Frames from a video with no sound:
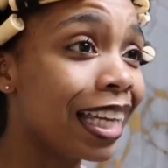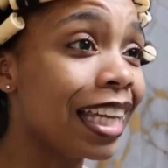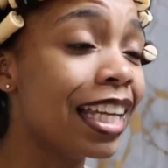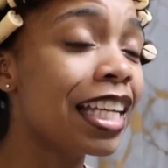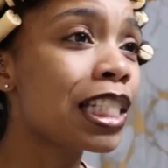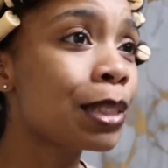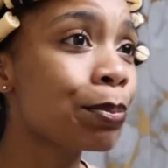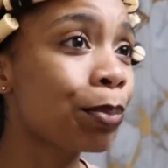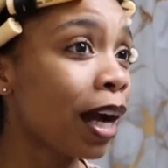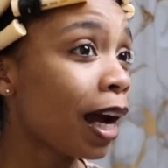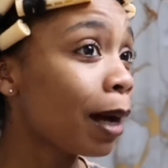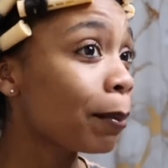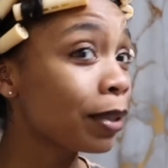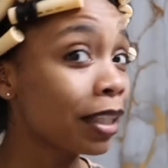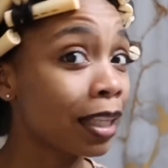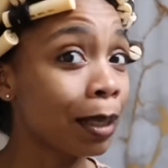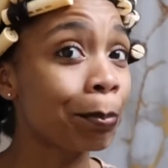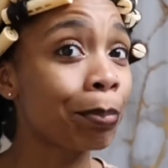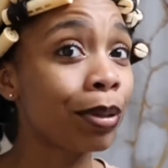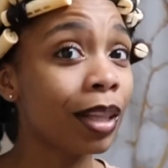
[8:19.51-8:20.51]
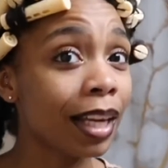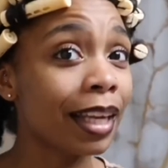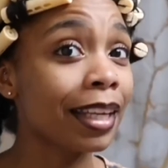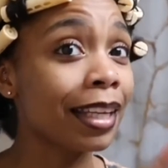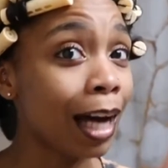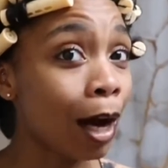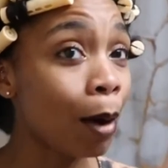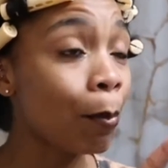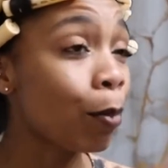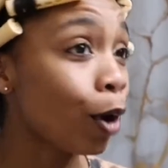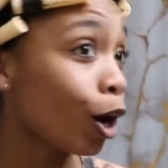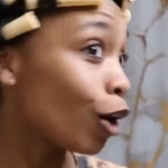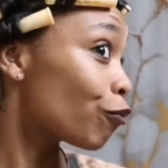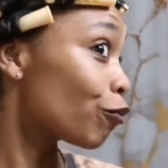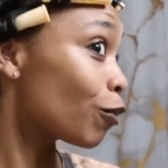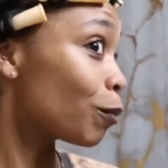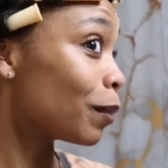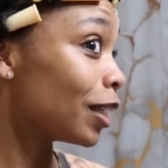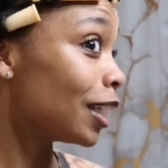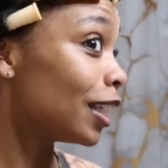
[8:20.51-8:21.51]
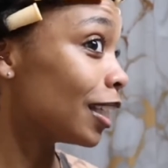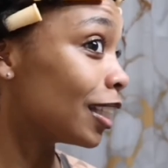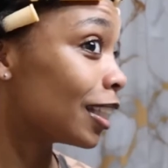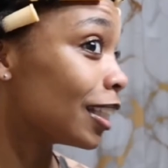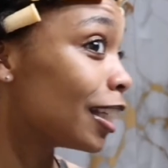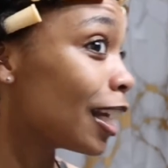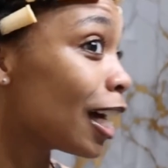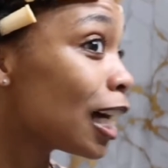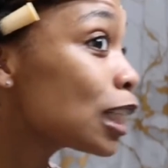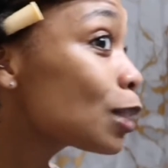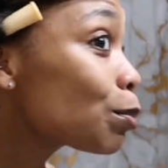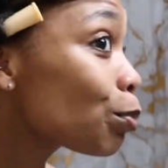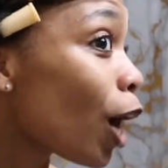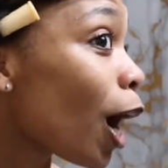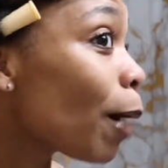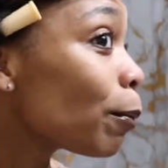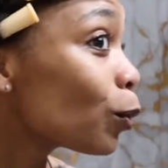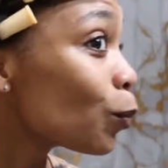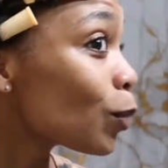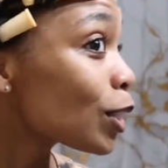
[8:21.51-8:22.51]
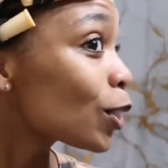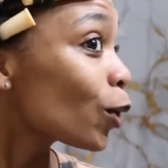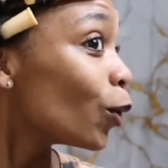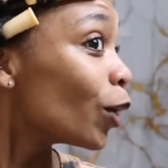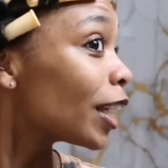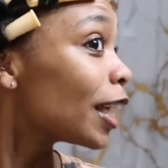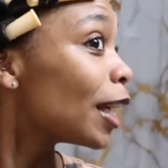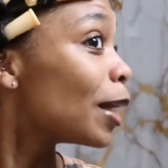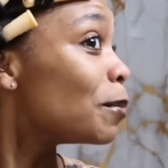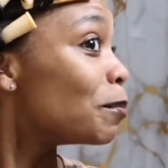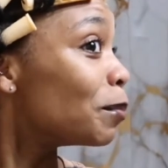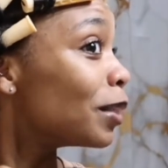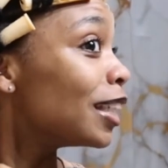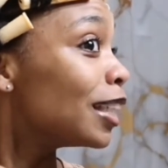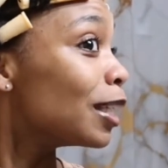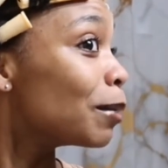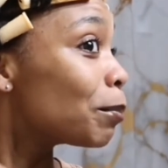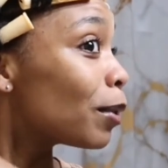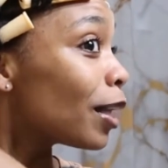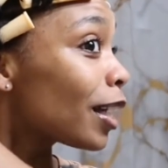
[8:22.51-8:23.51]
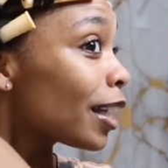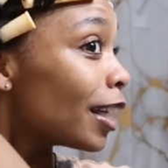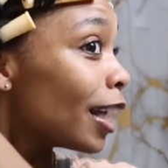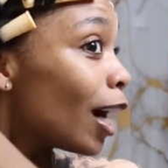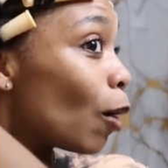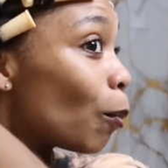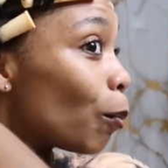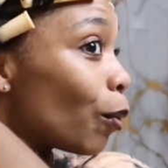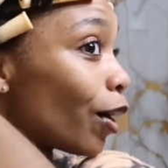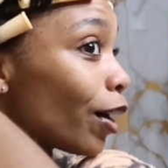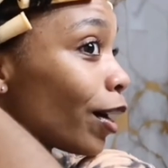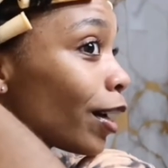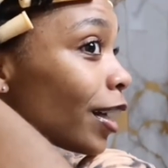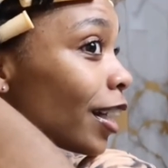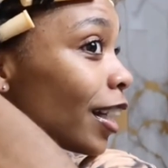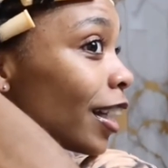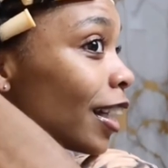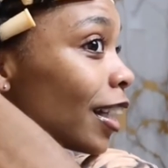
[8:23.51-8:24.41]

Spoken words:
It's probably the plucking out part for me. That's probably what's gonna get me, the plucking out part.